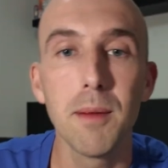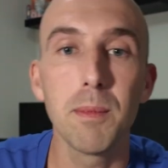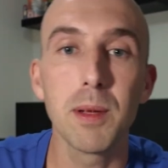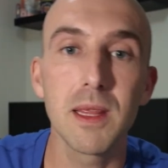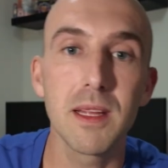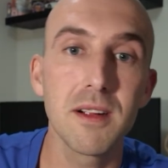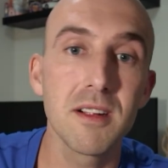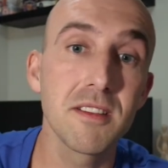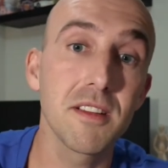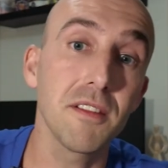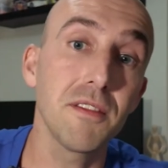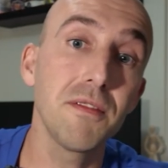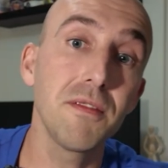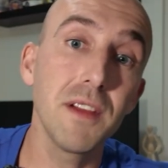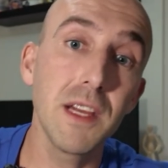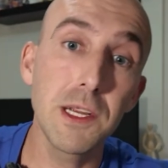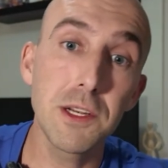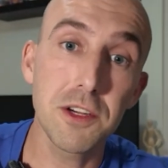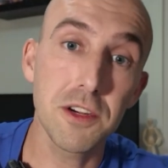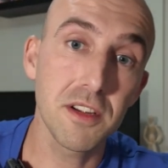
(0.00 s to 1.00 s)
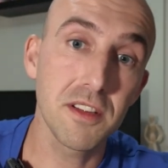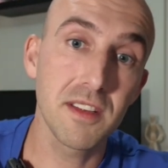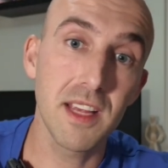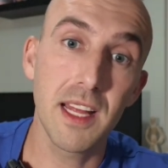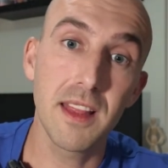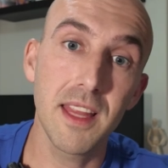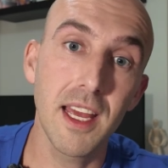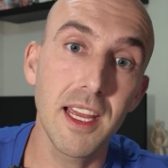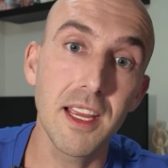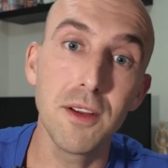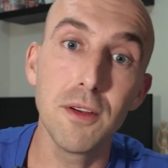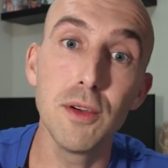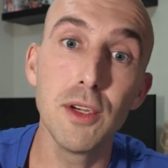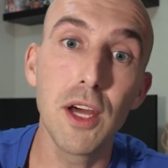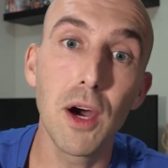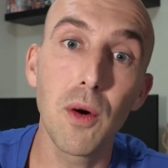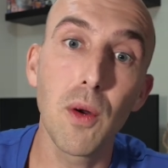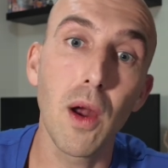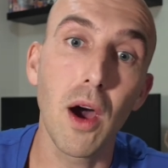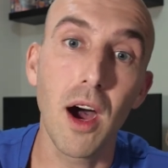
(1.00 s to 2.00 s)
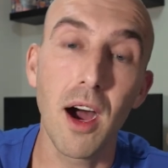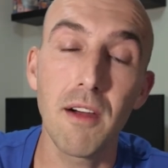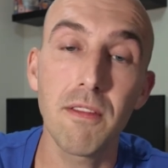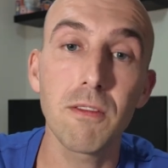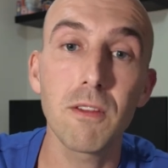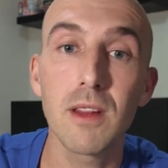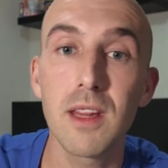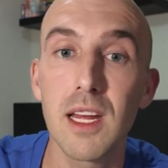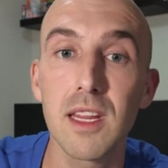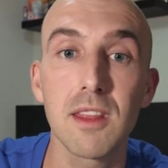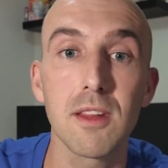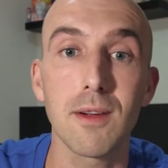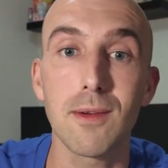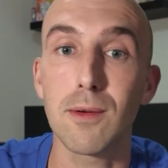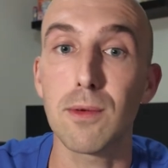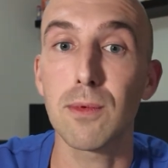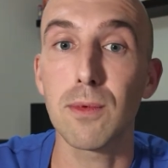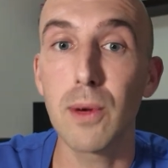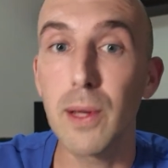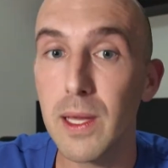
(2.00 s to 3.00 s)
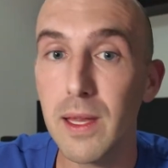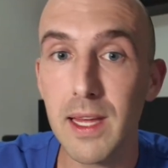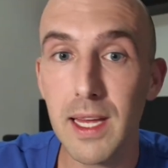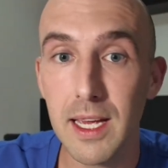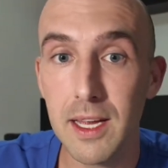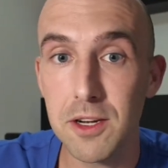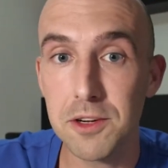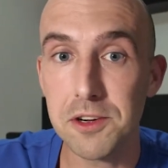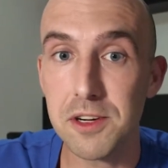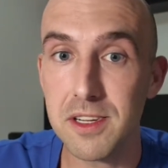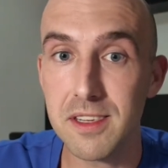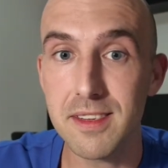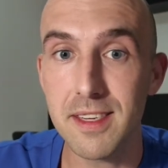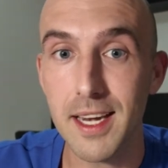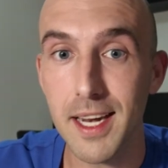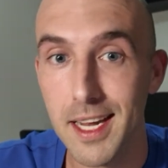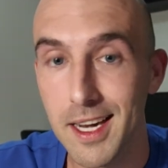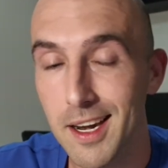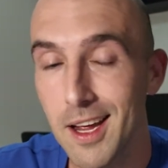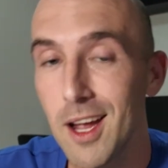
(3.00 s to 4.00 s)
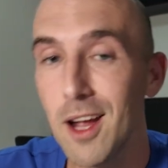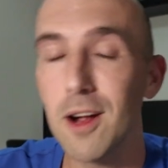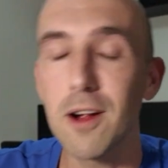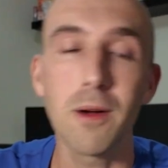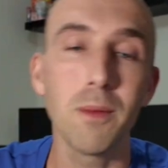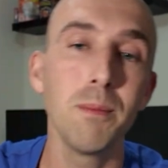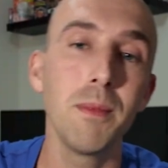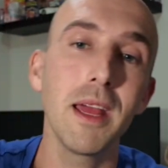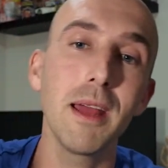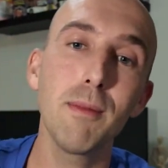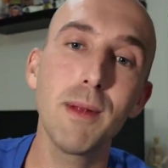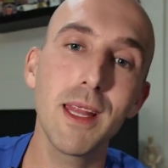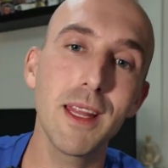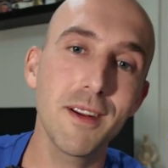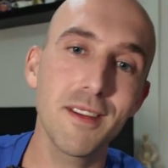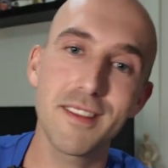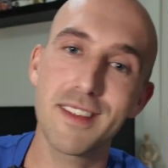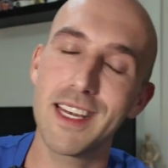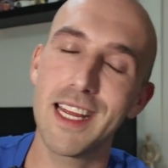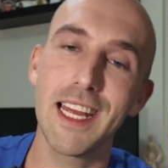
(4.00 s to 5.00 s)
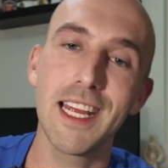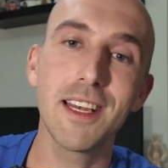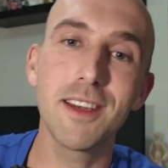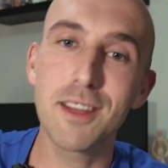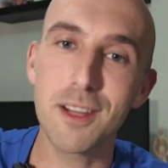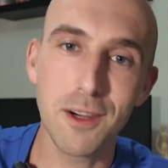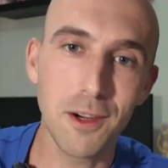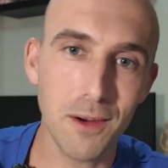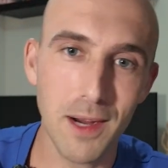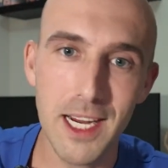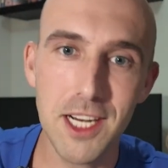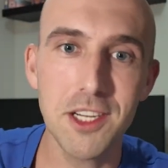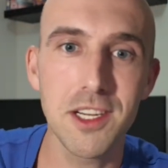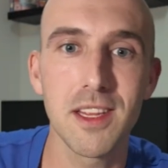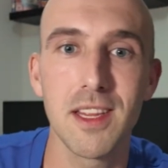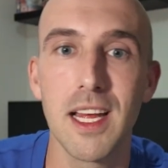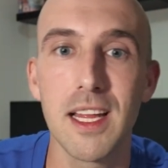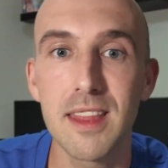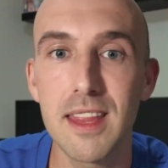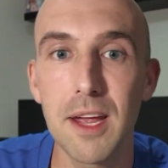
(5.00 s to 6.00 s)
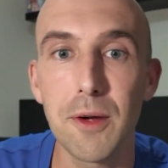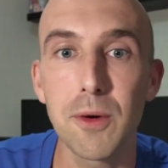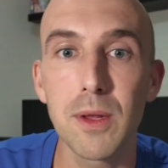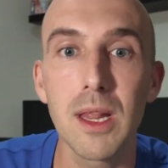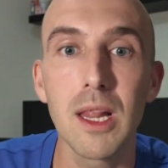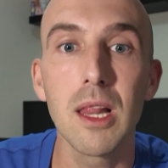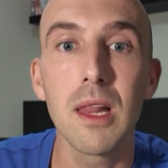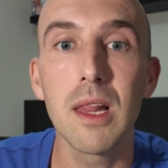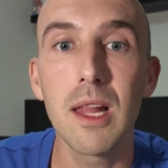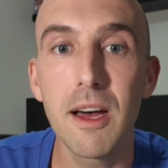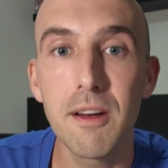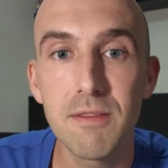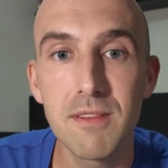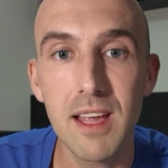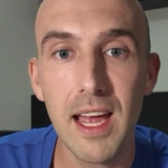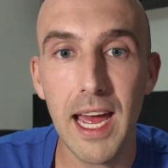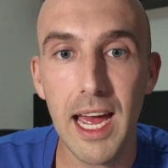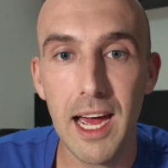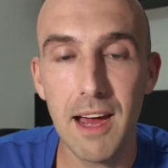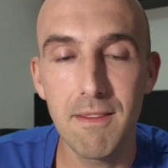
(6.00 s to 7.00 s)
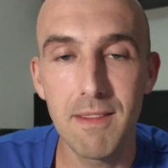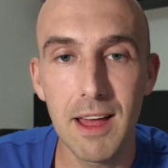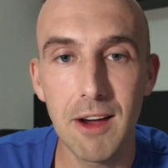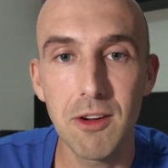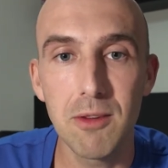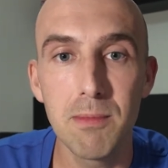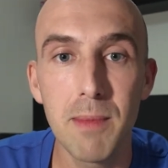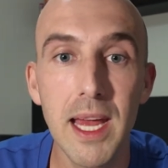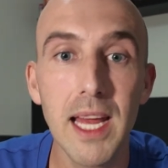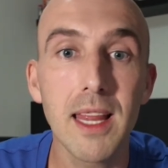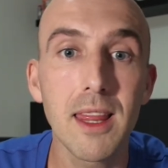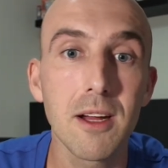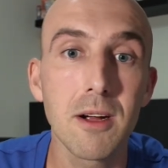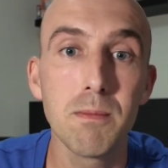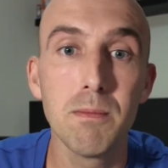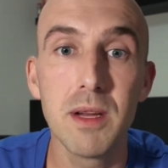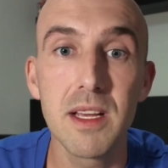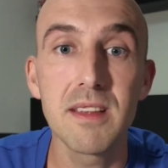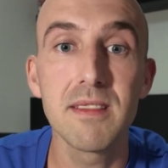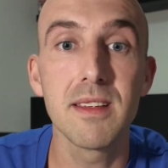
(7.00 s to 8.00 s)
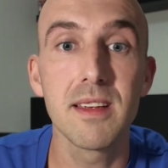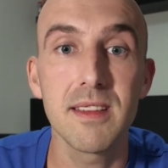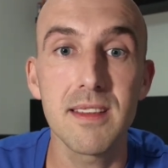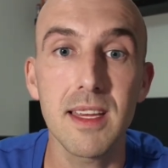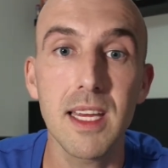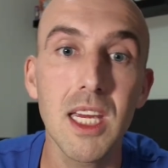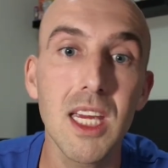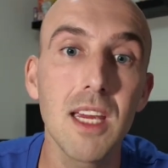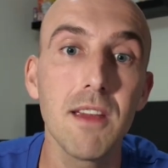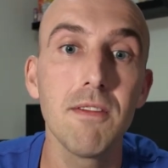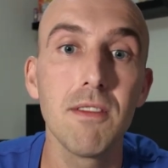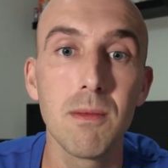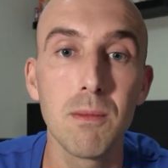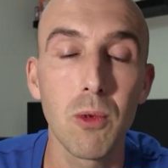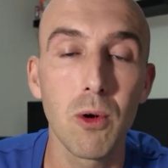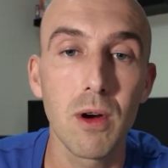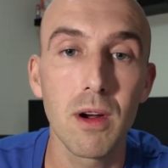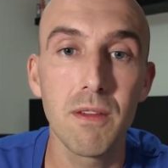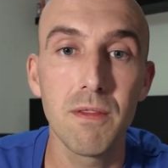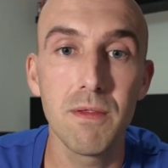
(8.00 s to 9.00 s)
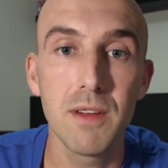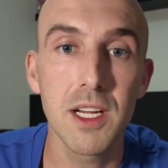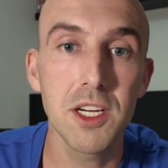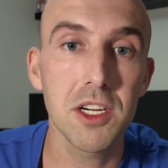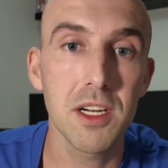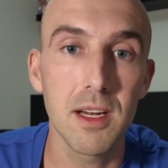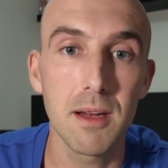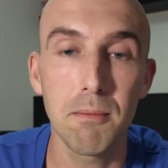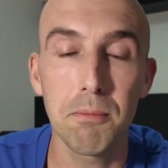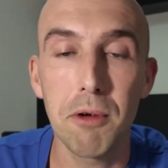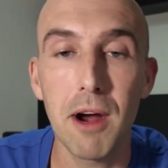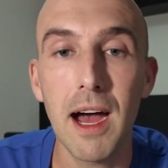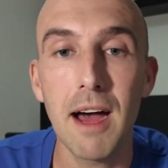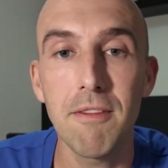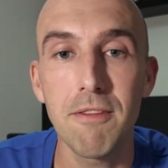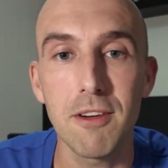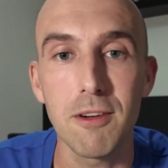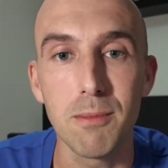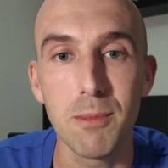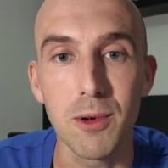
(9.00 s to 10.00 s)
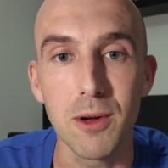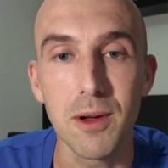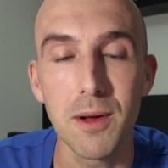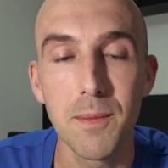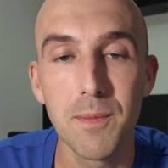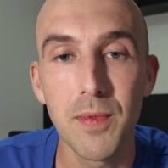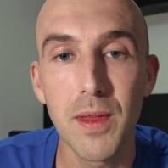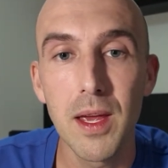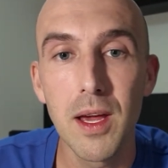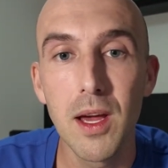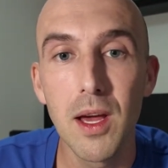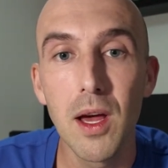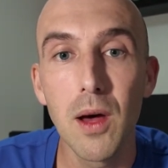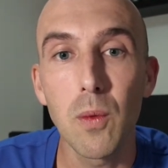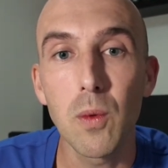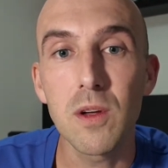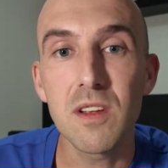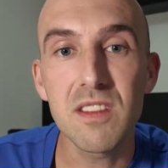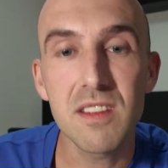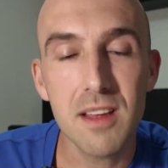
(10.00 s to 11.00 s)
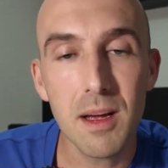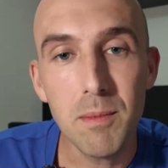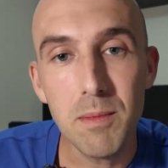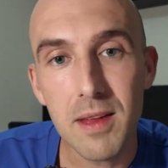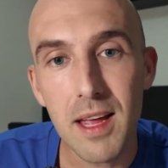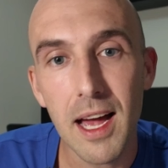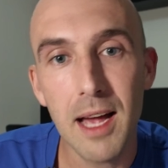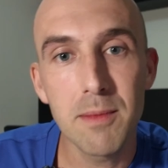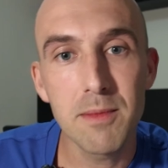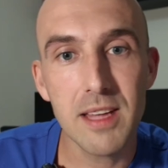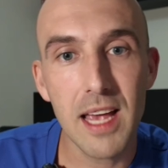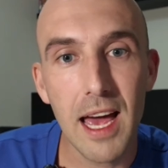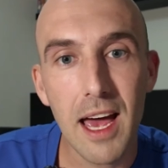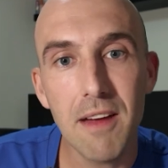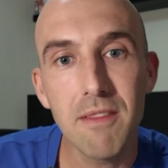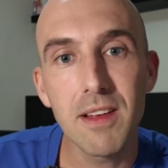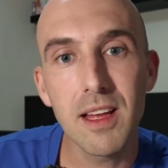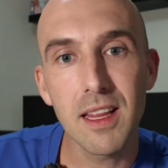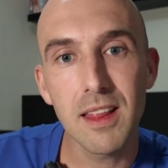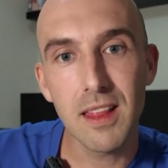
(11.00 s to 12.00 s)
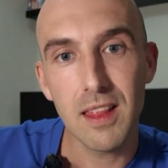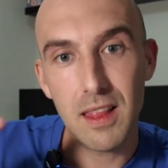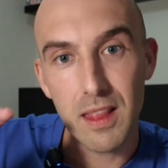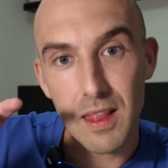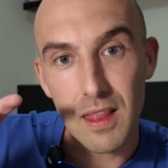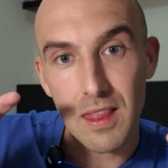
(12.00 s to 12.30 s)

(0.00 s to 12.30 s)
but there's a feature set that you don't offer that they're really interested in. Or maybe there's an integration that they would love to have that would make their business even more efficient and profitable. Well, sometimes having